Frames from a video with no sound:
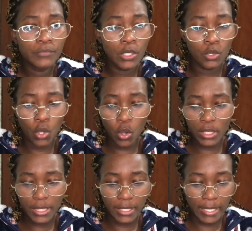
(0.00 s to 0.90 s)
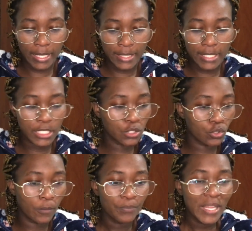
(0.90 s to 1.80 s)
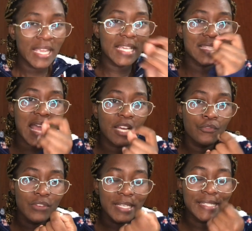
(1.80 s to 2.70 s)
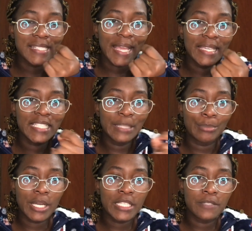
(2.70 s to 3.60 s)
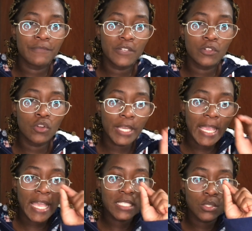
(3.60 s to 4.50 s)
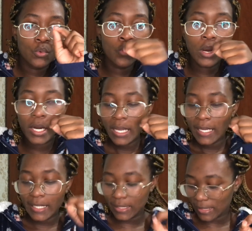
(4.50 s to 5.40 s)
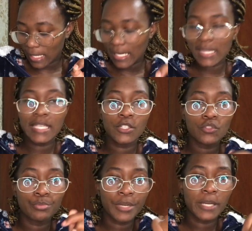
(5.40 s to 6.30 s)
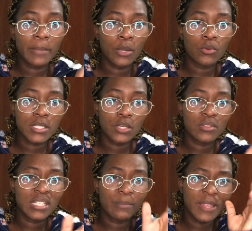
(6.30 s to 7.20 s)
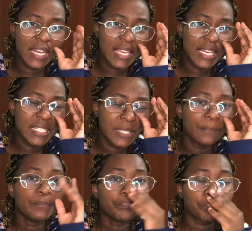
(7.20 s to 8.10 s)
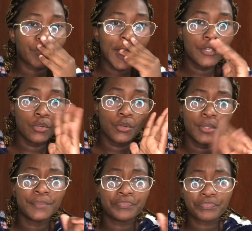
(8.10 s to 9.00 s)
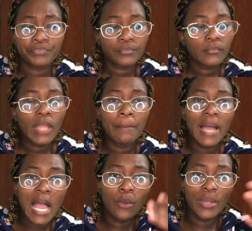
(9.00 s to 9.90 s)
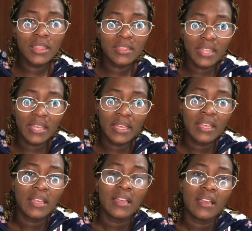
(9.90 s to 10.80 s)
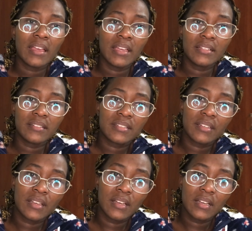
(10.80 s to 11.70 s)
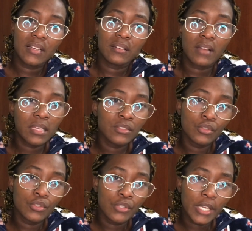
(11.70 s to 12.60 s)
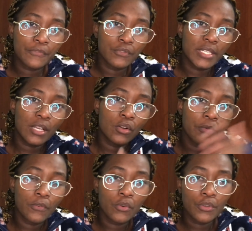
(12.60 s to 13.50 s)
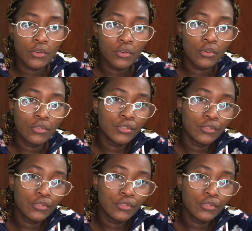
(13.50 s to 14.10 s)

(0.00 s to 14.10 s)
long thing like that. It's like really tiny, but it's very long. It has a hook inside, I think, to break my water or something like that. I don't know. But I went there, and you have to take off all your